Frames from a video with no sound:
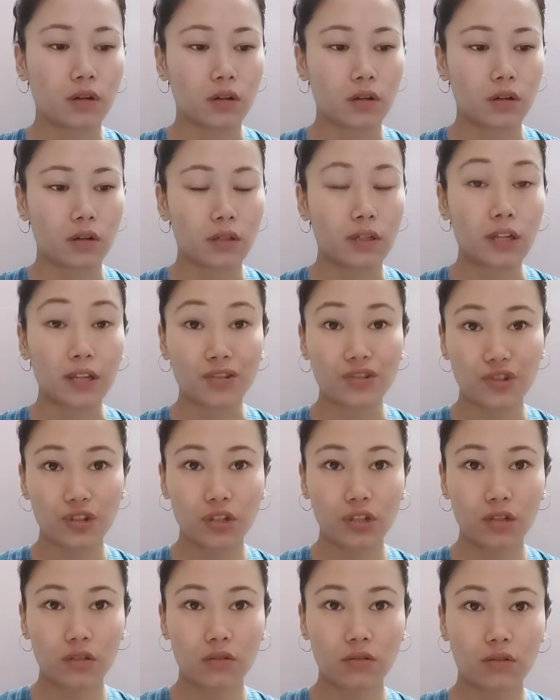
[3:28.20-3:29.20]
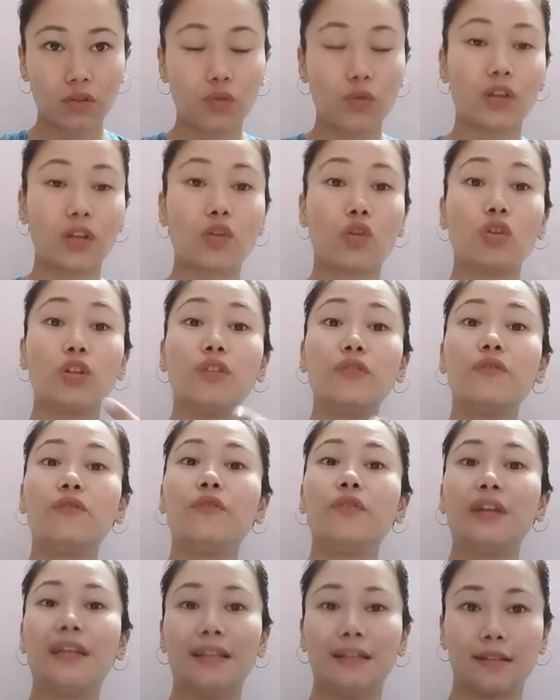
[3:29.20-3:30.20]
touch it, you can only
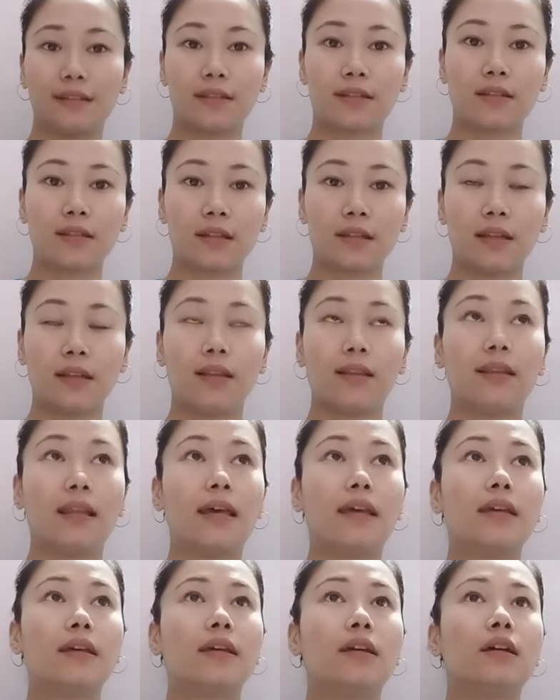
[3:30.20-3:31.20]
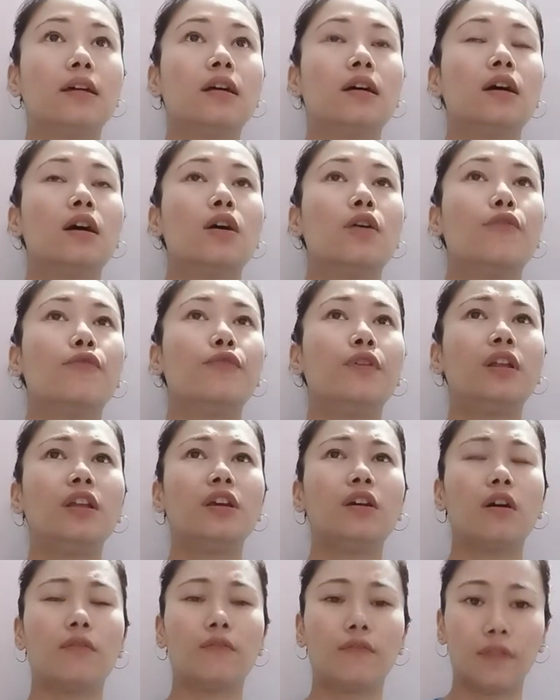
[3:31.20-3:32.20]
feel it, like
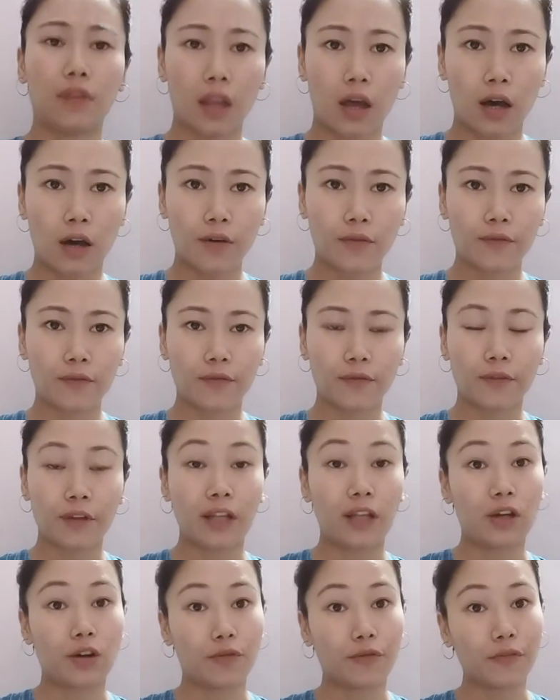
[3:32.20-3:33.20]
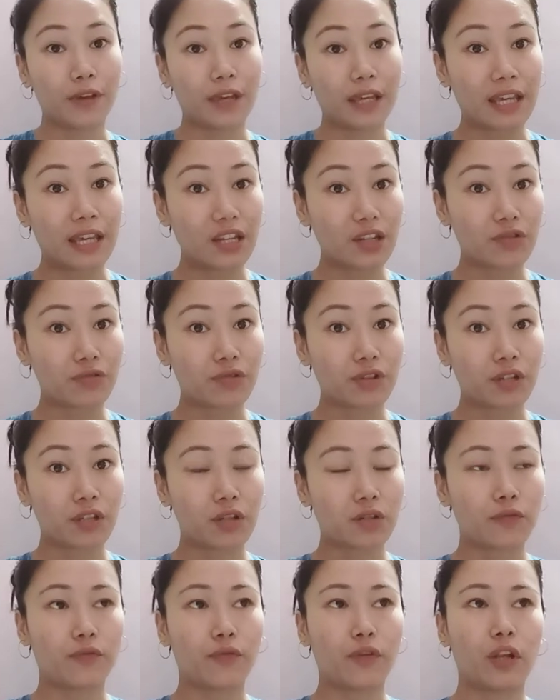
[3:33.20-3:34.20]
feeling of love, feeling of hatred,
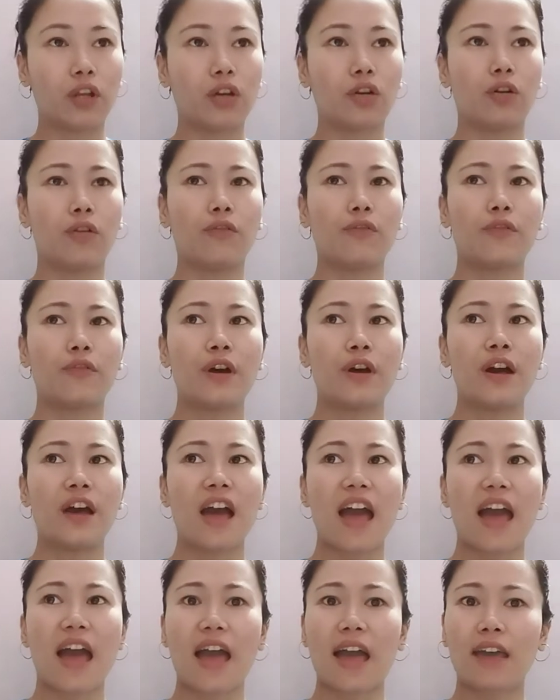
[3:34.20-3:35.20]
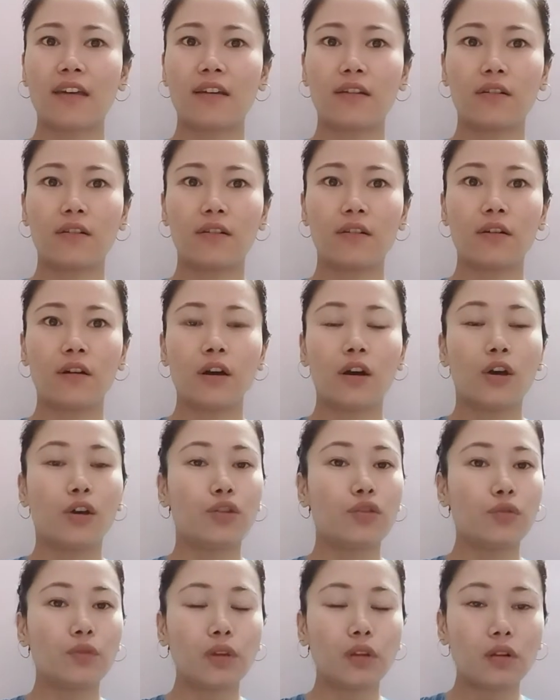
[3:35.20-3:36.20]
feeling of anger.
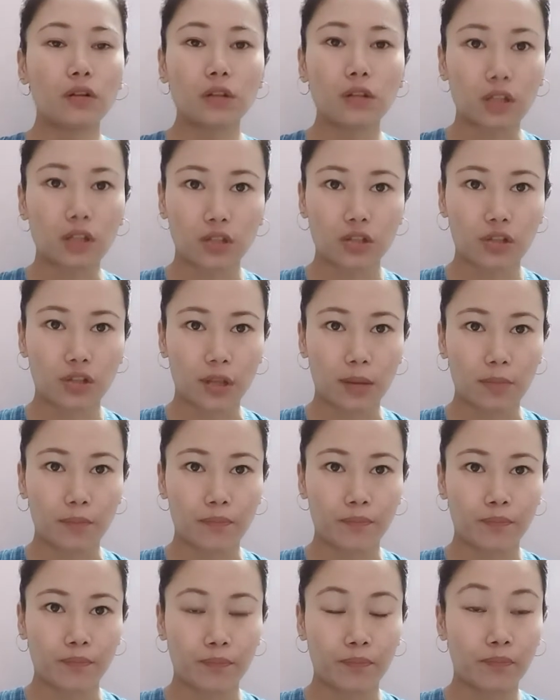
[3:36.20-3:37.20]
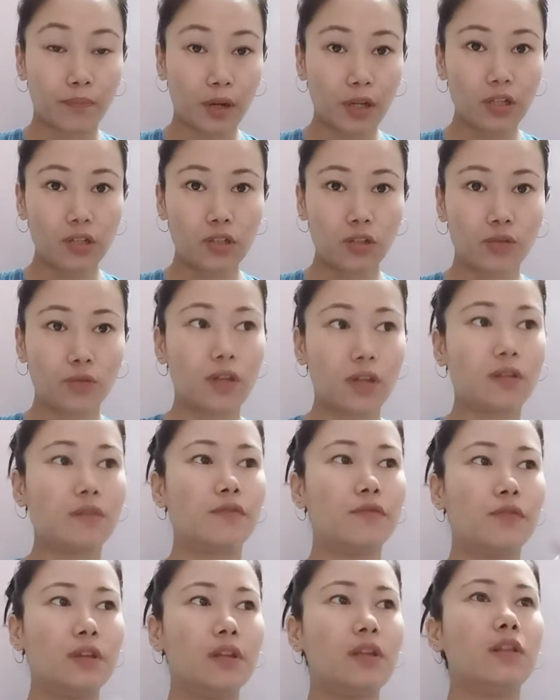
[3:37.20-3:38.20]
You cannot touch them, but you can
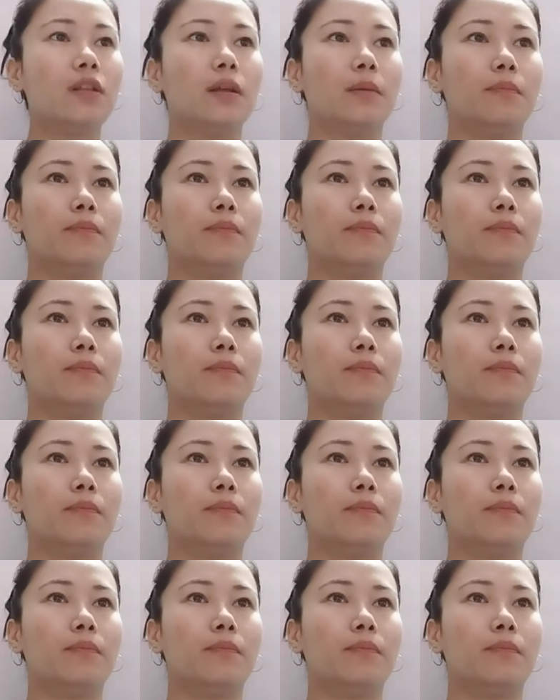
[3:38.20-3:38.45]
feel them.